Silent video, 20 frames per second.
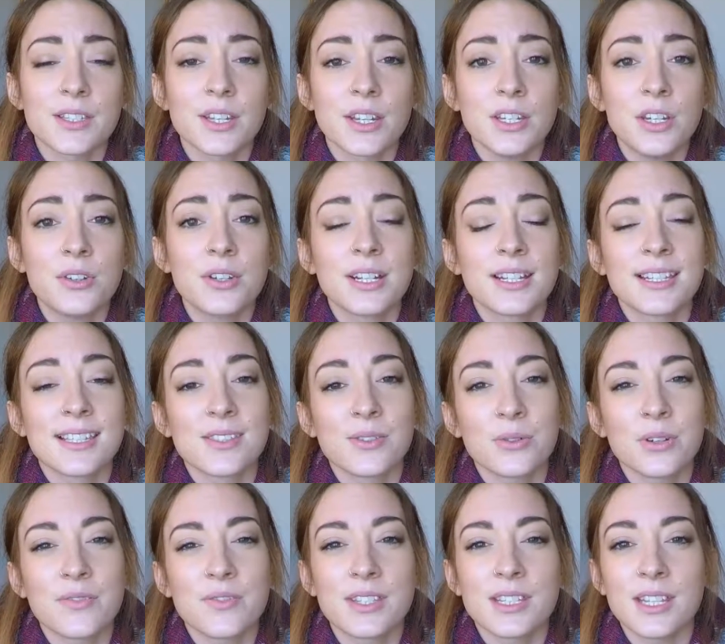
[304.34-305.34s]
so you can
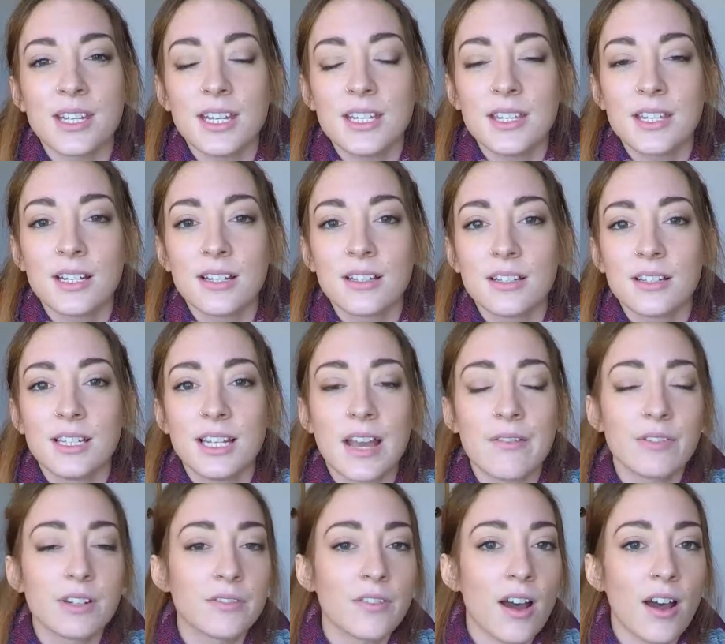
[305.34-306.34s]
sort of see the
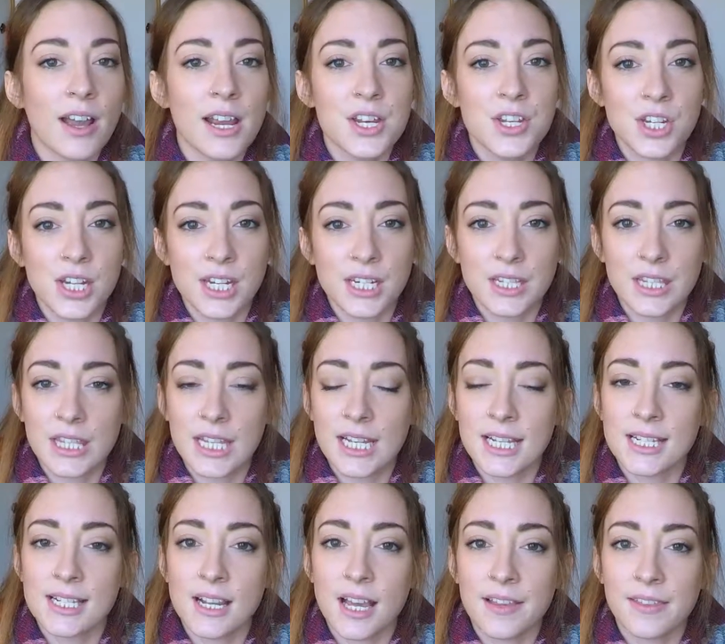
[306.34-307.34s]
level of hygiene and
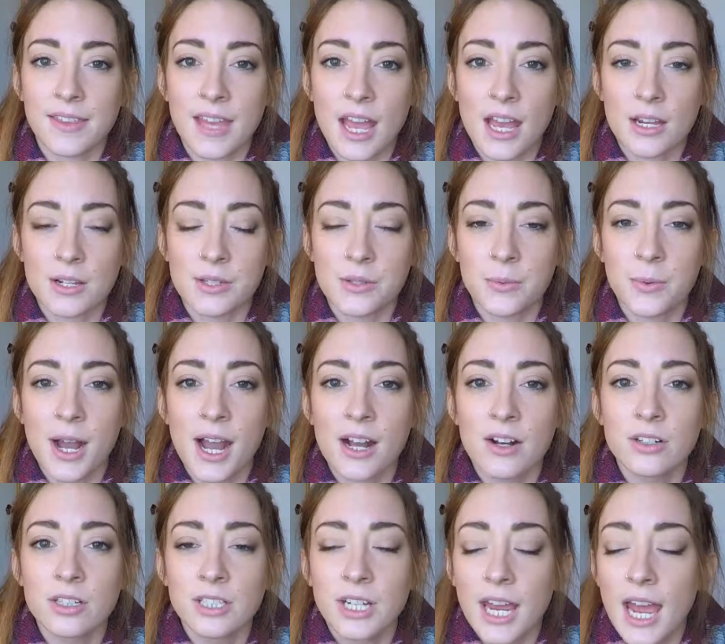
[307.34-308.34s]
things like that as
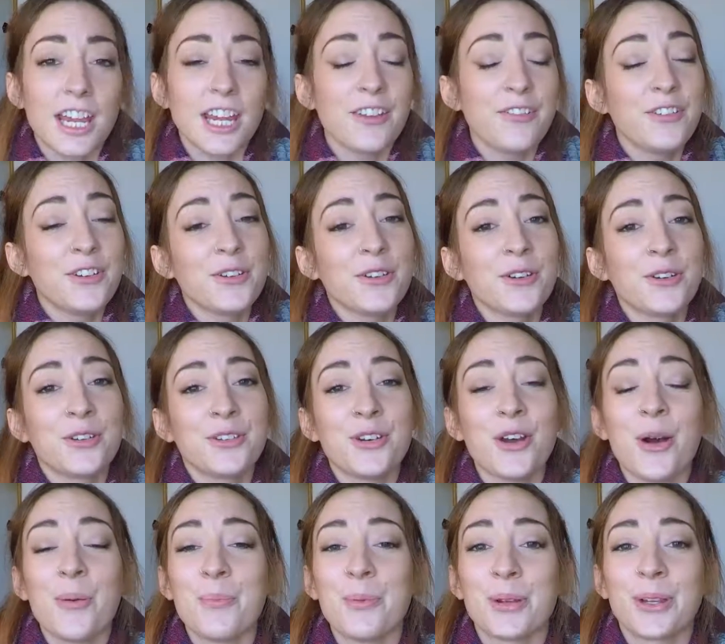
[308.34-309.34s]
well. If you're
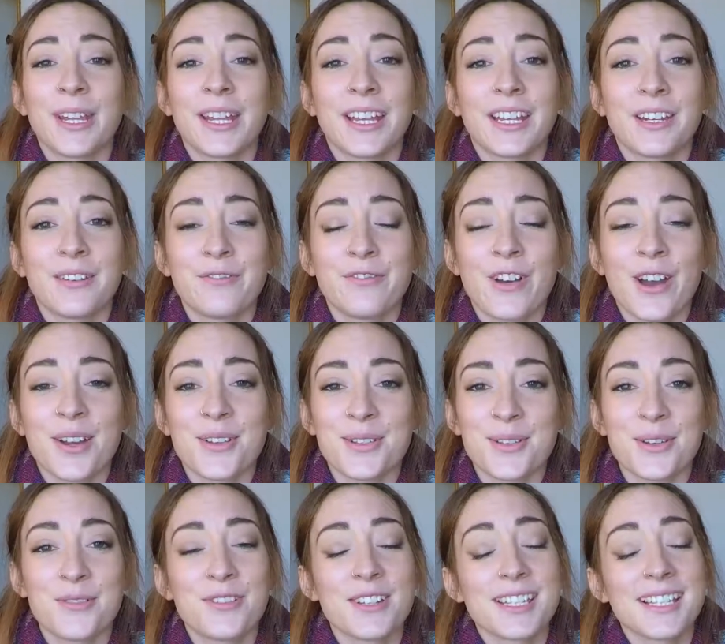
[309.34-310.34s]
not booking in advance,
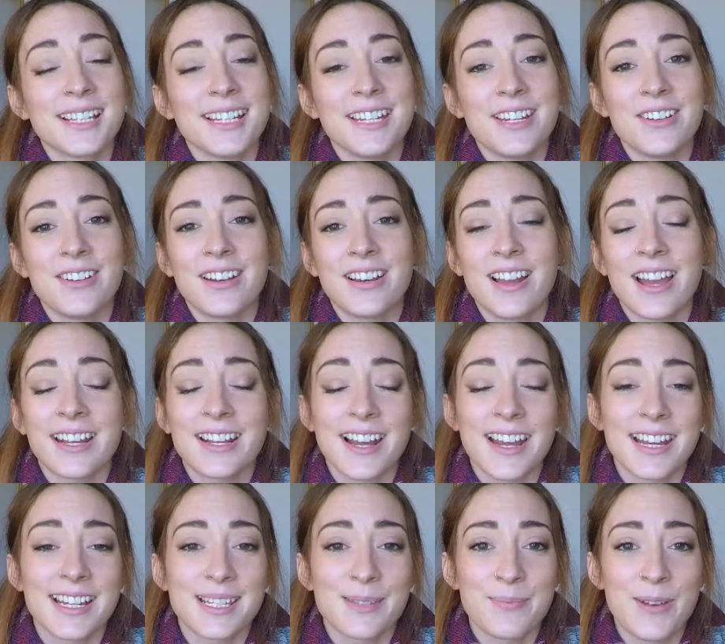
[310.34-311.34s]
obviously, like I
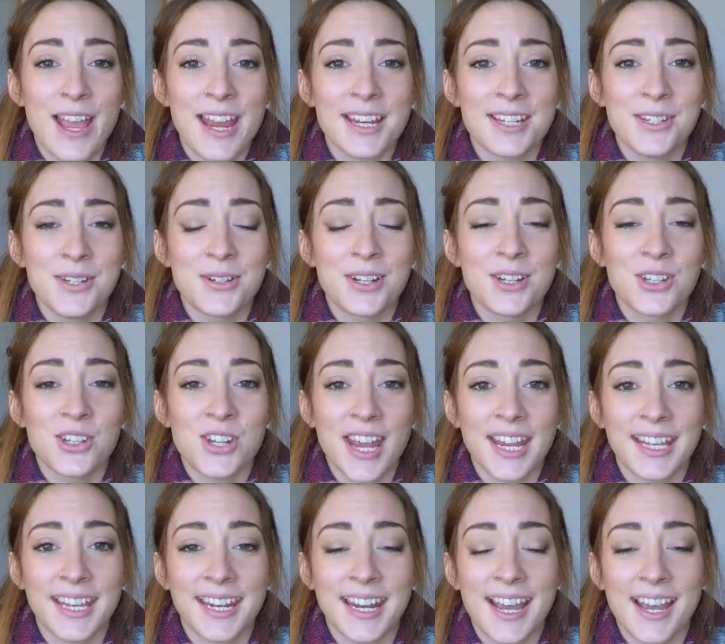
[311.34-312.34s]
explained, you can
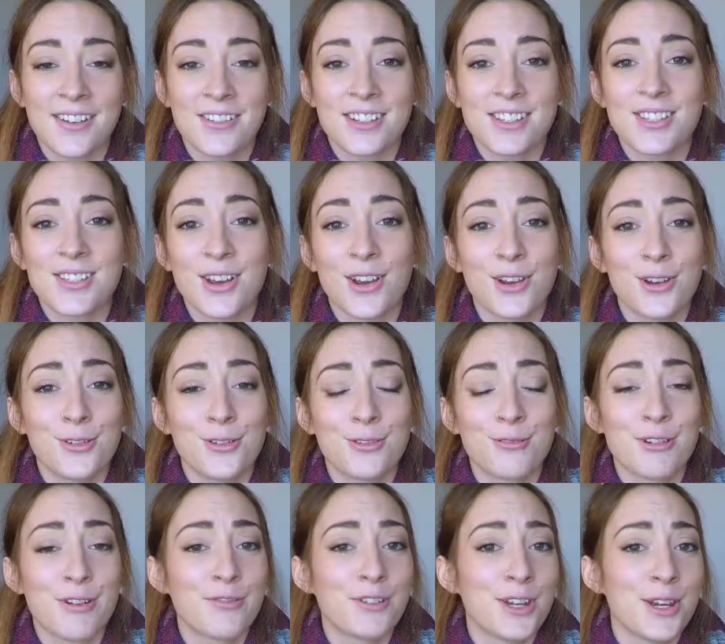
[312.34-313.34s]
check it out, so
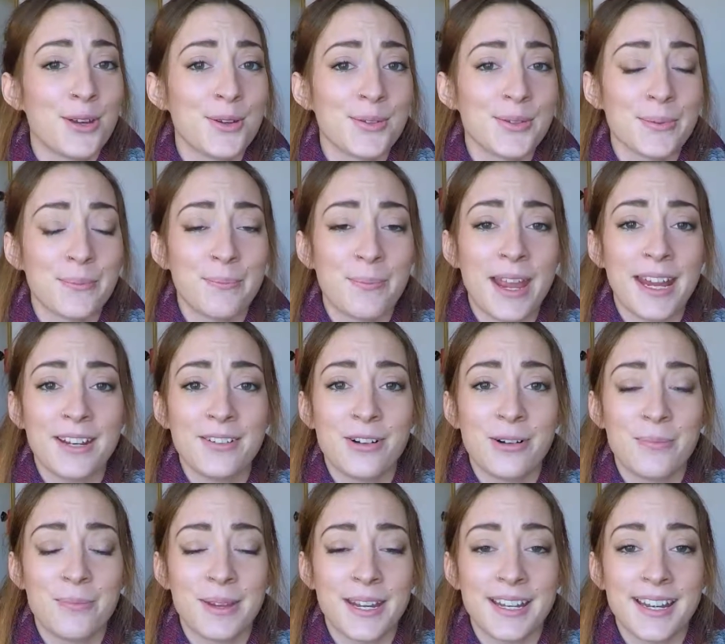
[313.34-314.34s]
reviews may
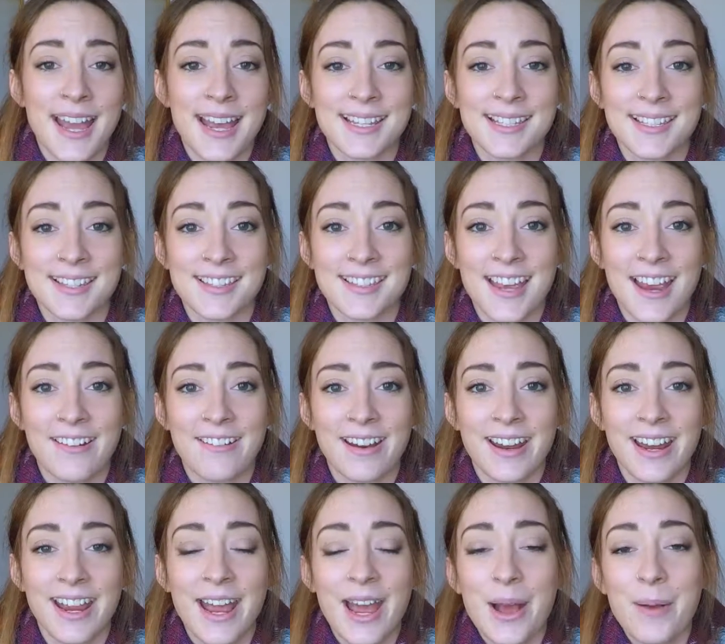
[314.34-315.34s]
not be
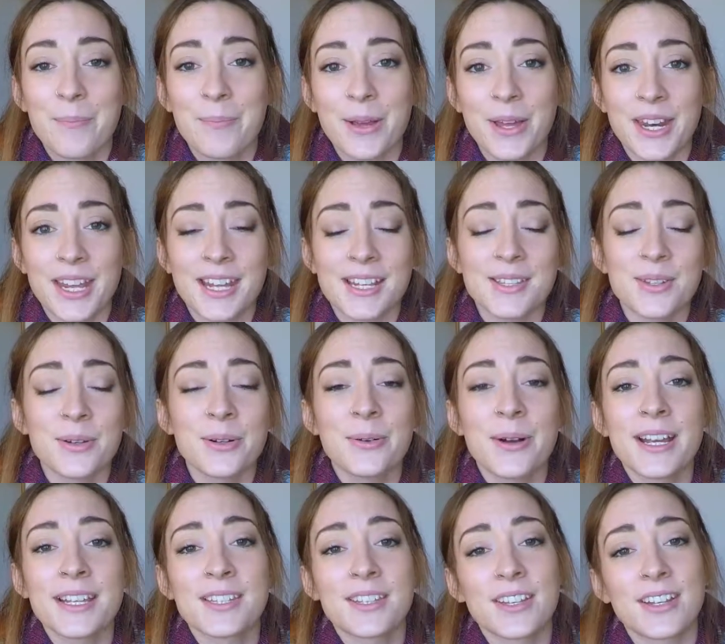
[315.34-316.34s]
necessary. But it's
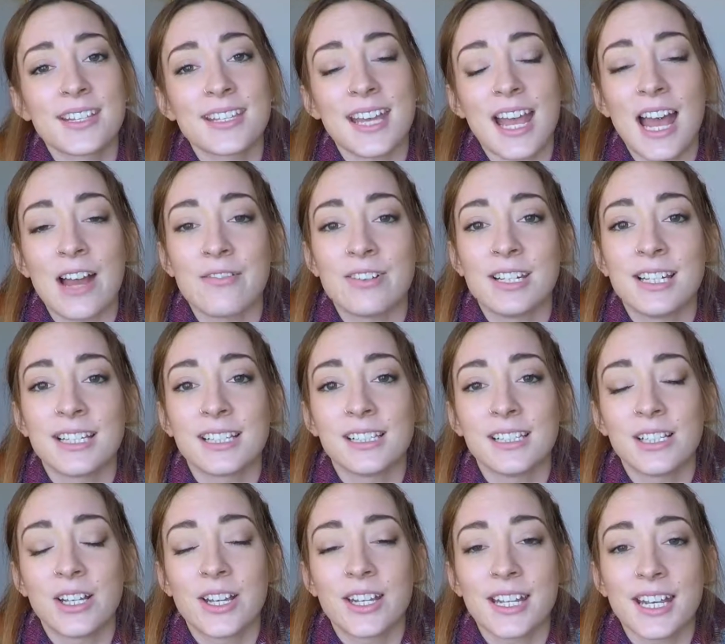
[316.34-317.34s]
always good to have a little
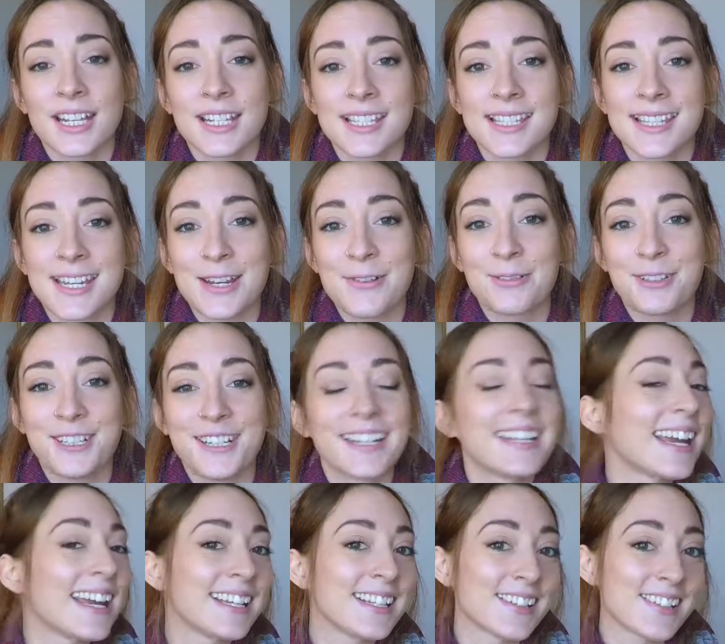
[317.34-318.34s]
look and see what you're
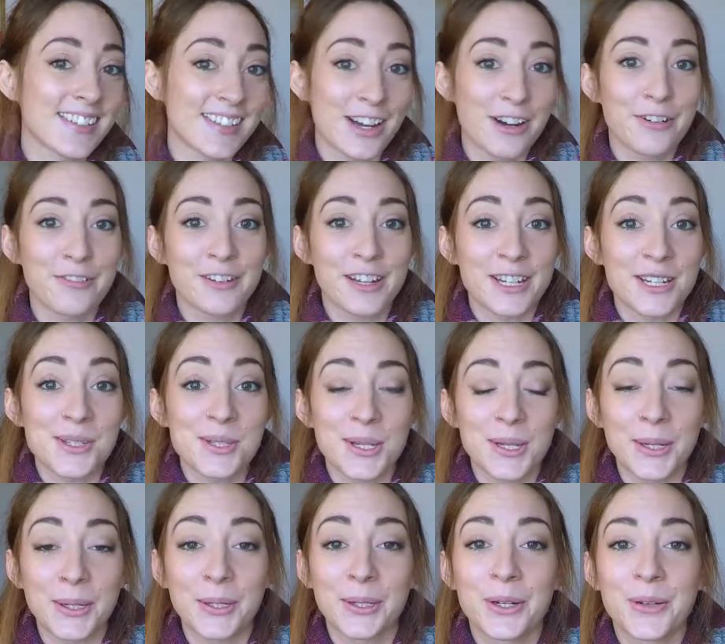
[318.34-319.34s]
getting yourself
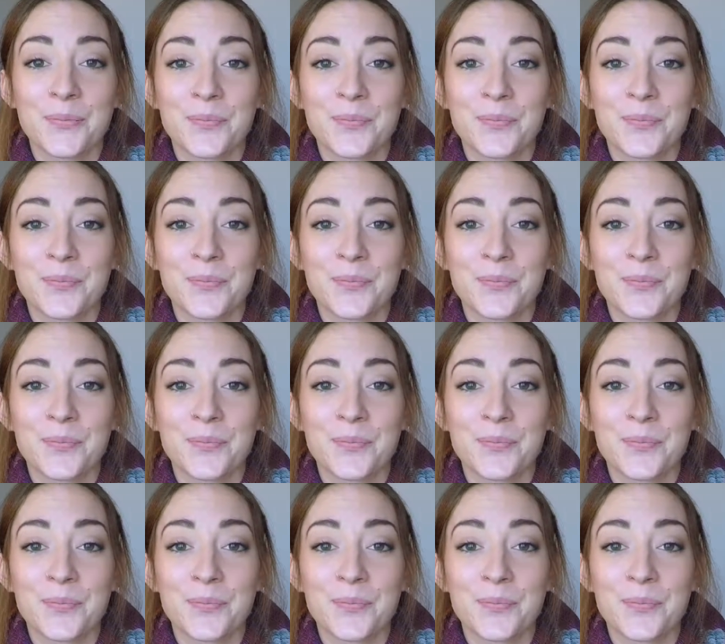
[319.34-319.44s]
into.